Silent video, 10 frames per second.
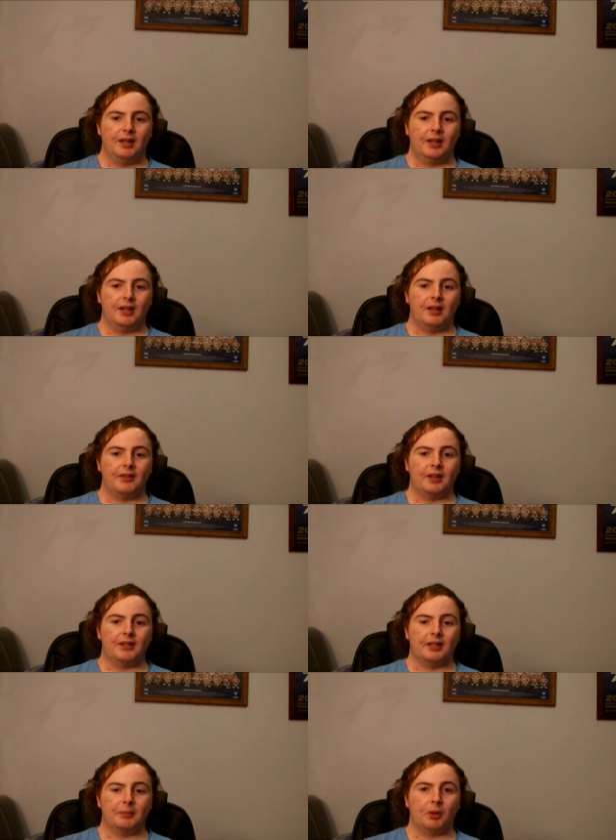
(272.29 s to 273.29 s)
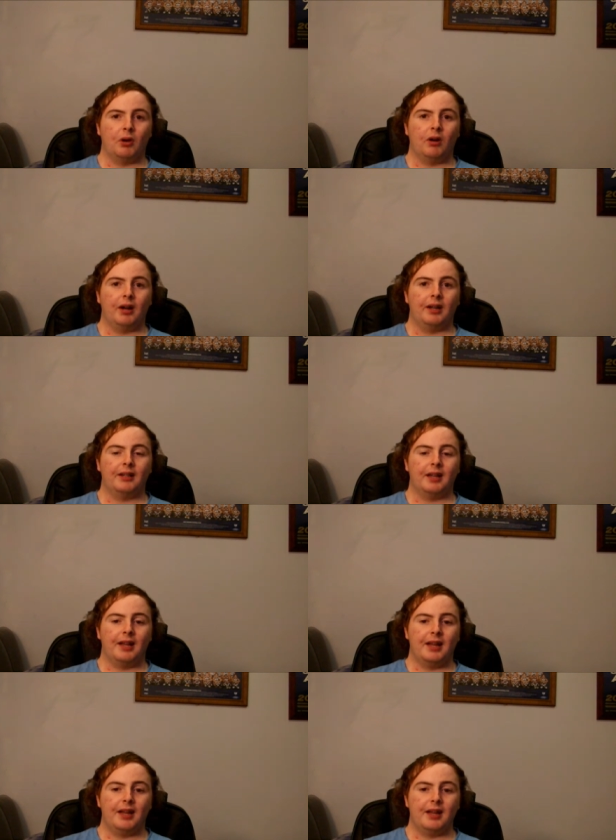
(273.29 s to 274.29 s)
And the D's had the bye.
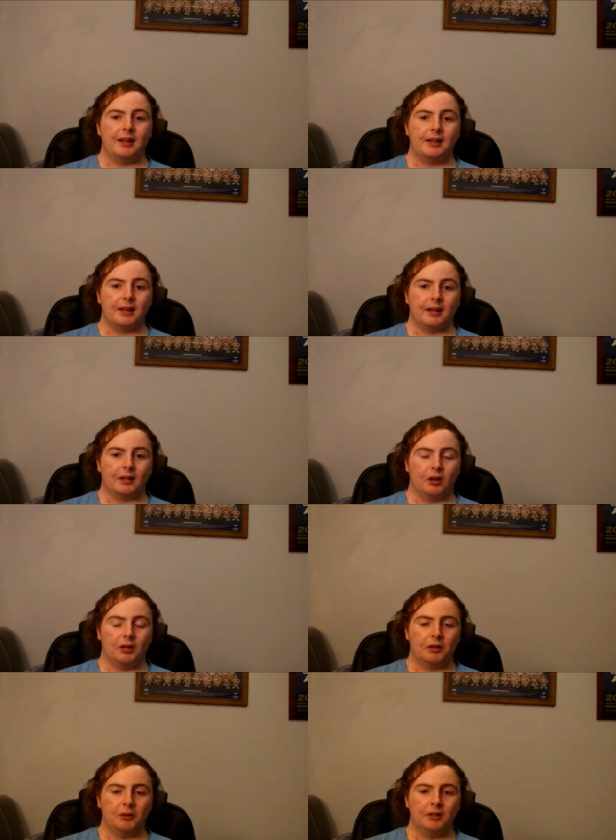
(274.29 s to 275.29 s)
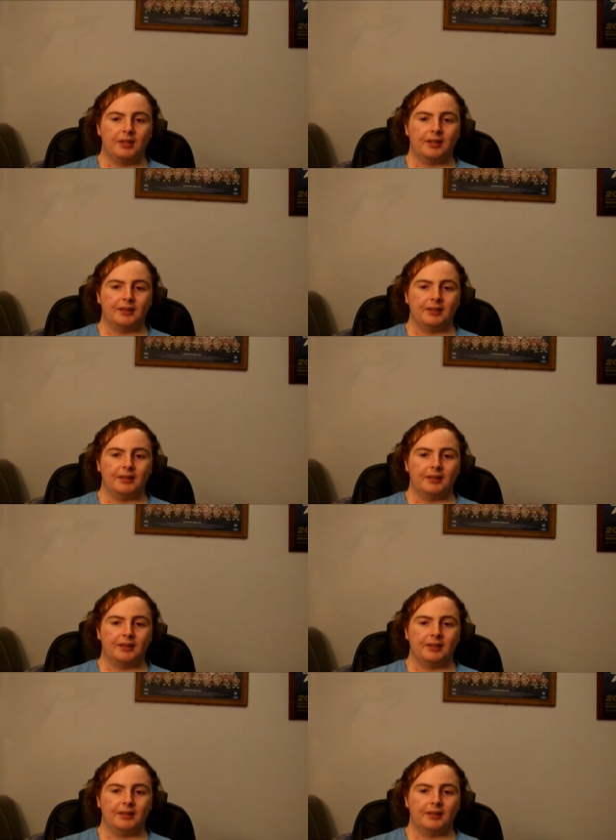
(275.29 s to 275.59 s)
And Collingwood,